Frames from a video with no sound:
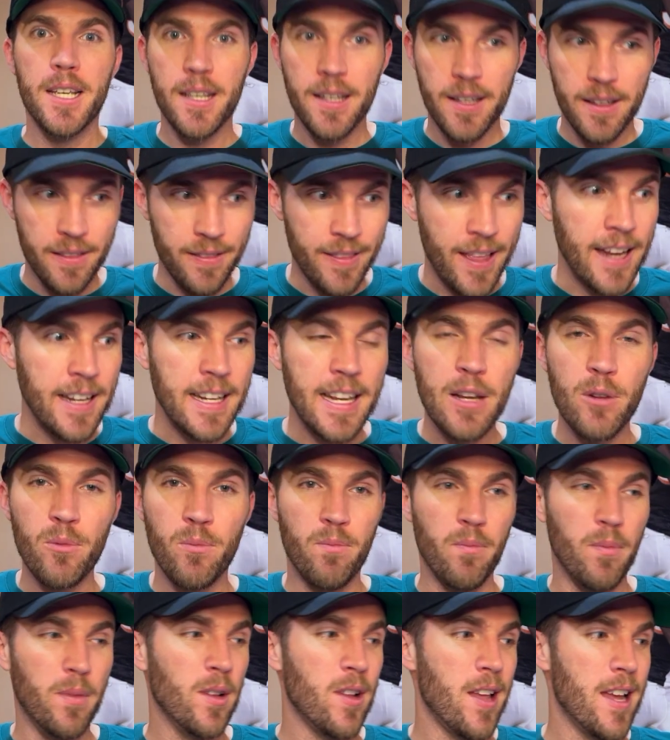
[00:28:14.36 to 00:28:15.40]
they
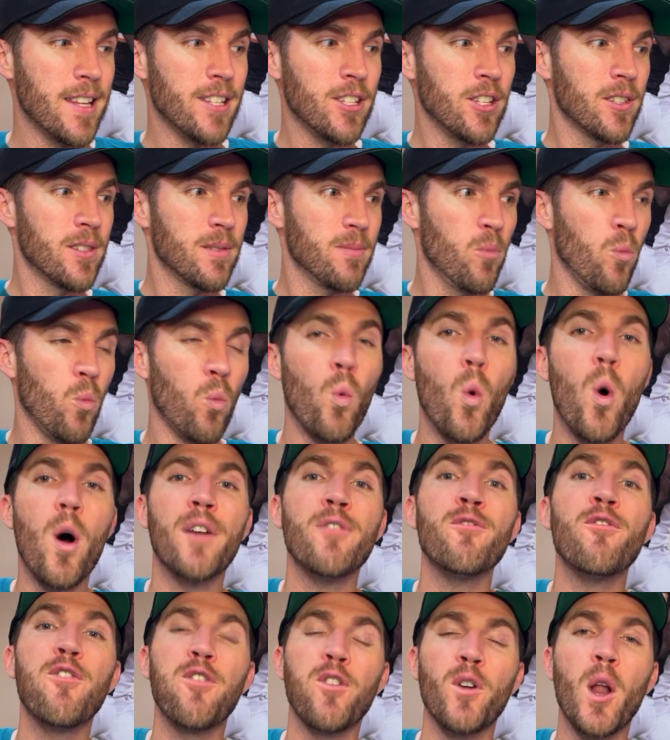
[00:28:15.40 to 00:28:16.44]
need just
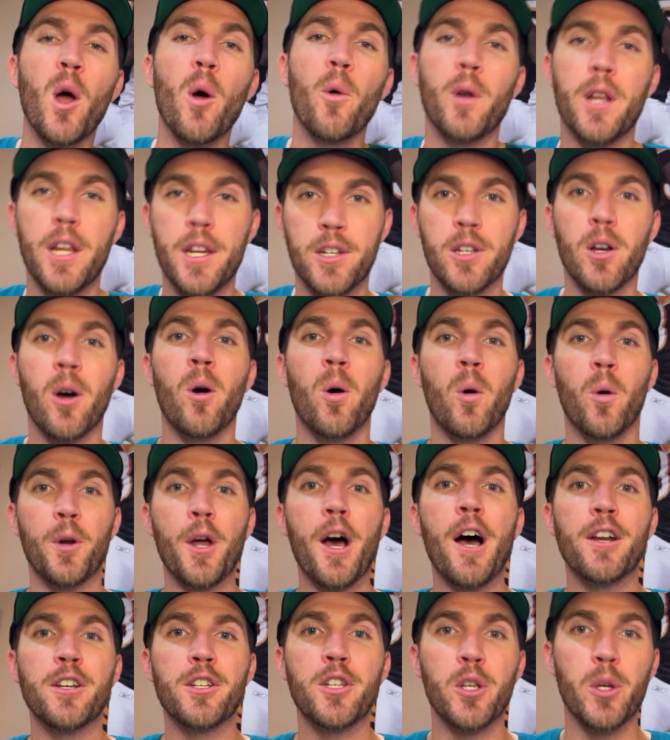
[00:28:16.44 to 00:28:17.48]
one floaty to hold
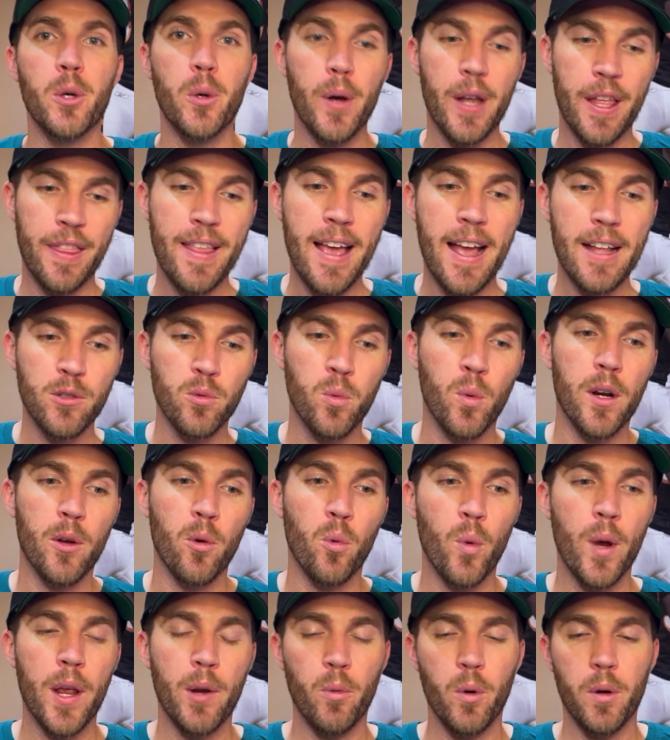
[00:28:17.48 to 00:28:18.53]
on to, and that's what a
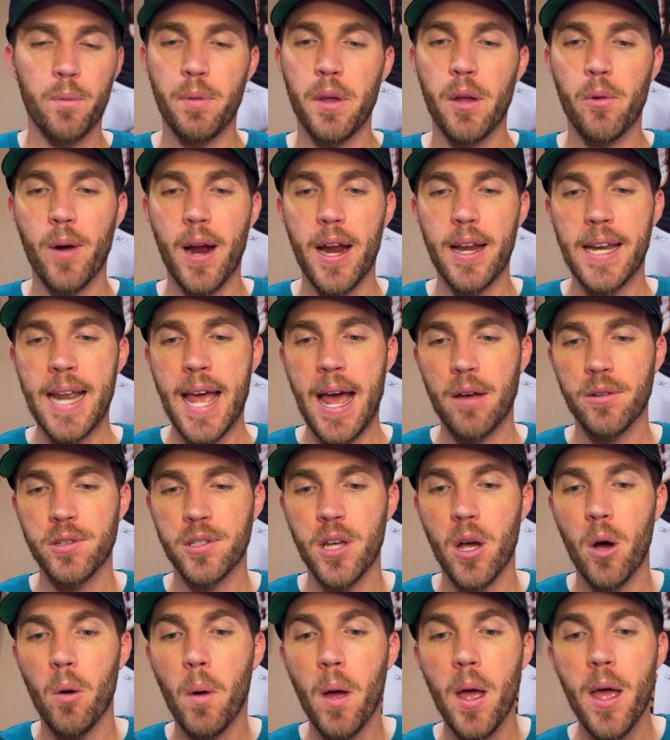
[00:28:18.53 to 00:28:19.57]
win would be right now.
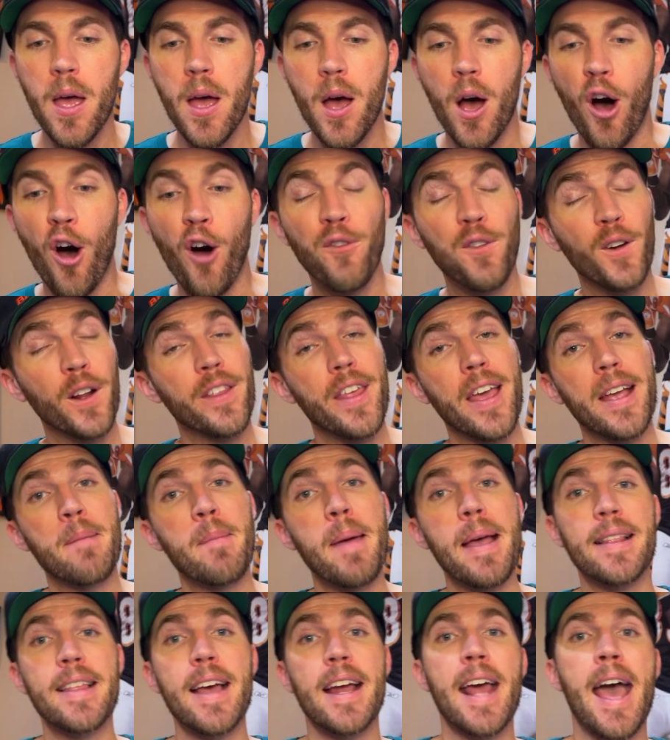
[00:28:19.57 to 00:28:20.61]
So hopefully they can
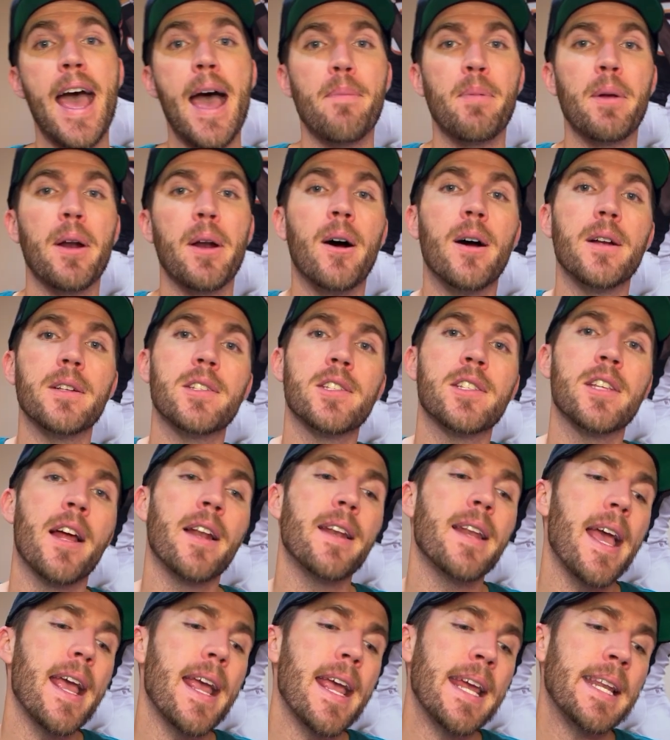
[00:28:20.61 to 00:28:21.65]
make that happen on
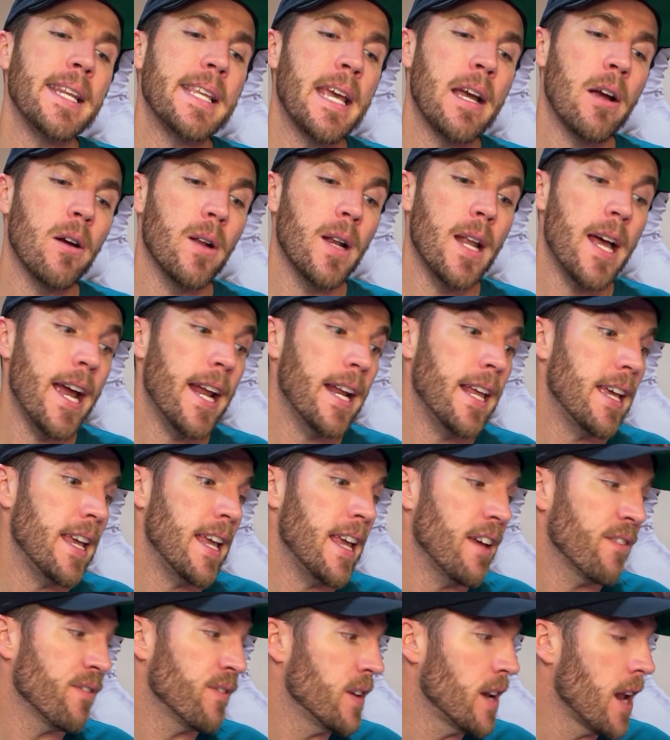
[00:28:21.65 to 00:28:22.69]
Sunday in Carolina.
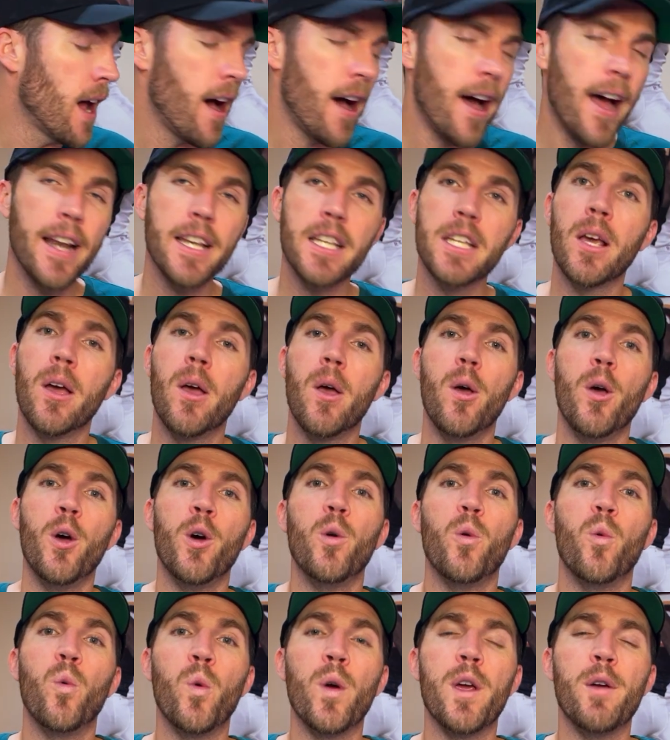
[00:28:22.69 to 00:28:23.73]
If not,
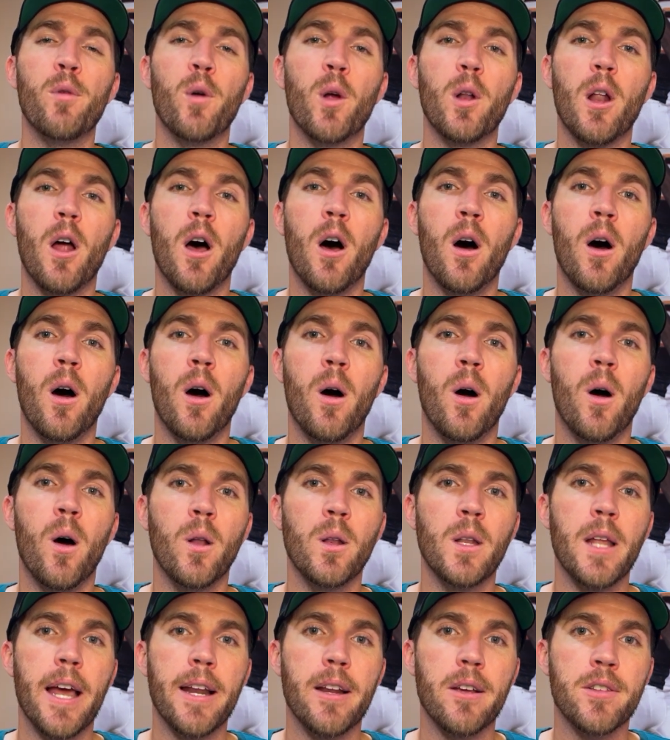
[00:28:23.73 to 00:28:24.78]
we will all
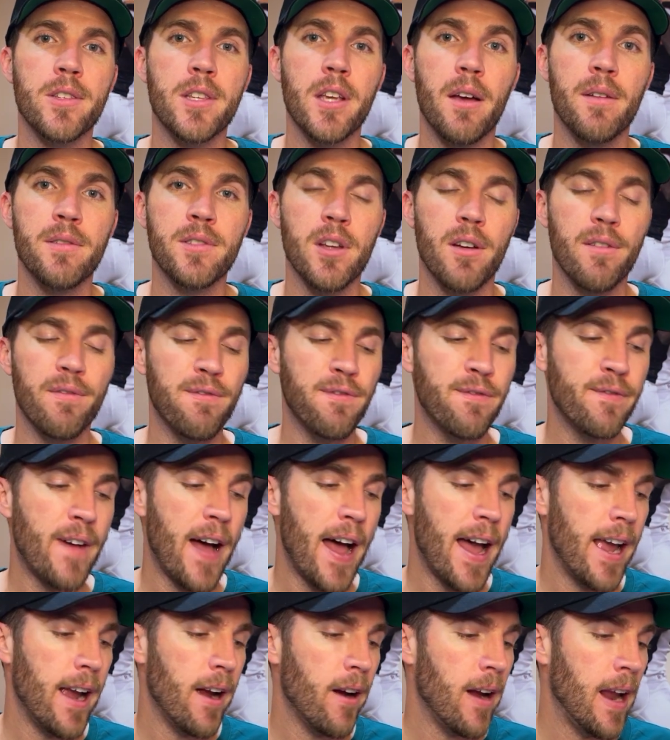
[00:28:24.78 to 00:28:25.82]
light ourselves on
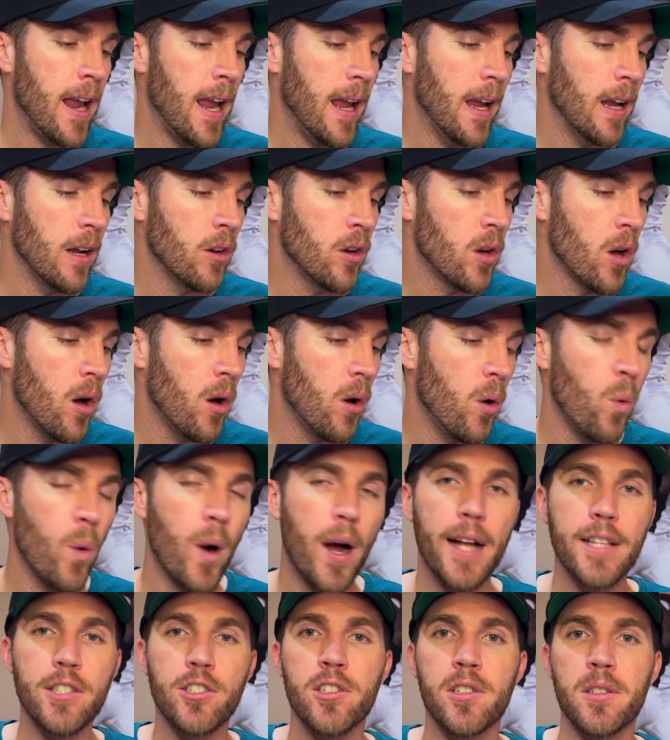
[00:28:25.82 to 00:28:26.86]
fire and go
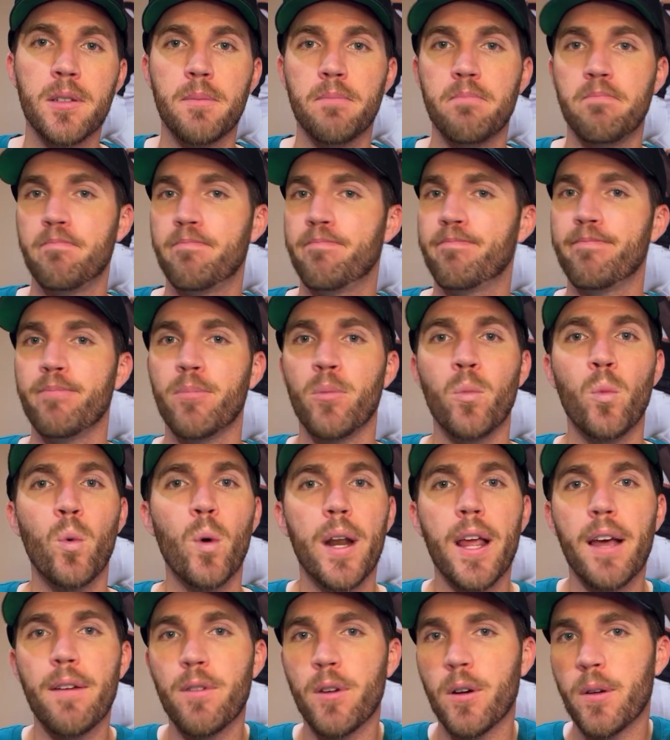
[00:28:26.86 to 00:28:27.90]
watch some
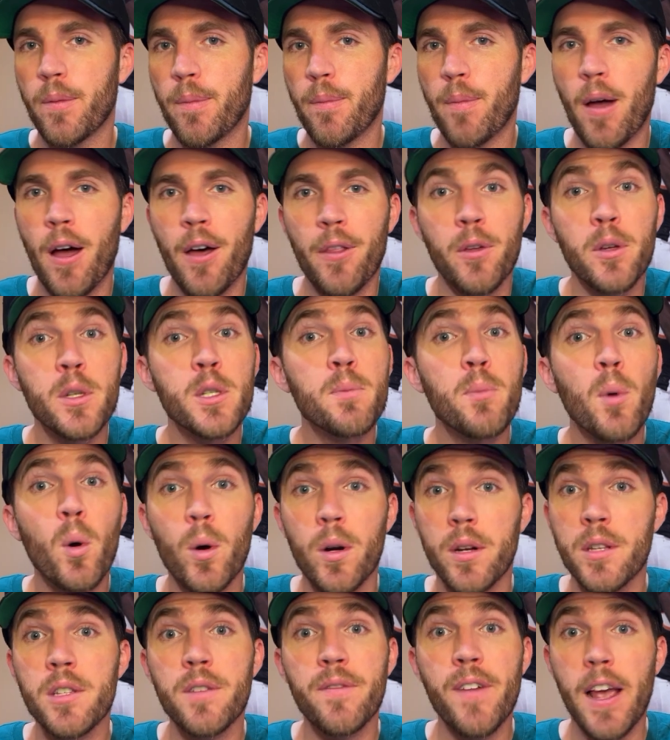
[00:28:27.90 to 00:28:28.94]
whatever other
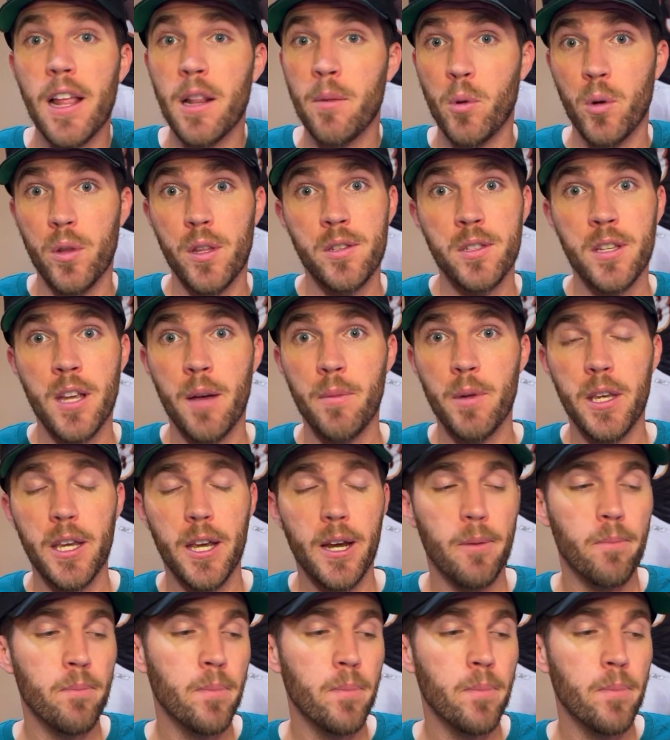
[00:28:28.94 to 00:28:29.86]
sport is available this time of year.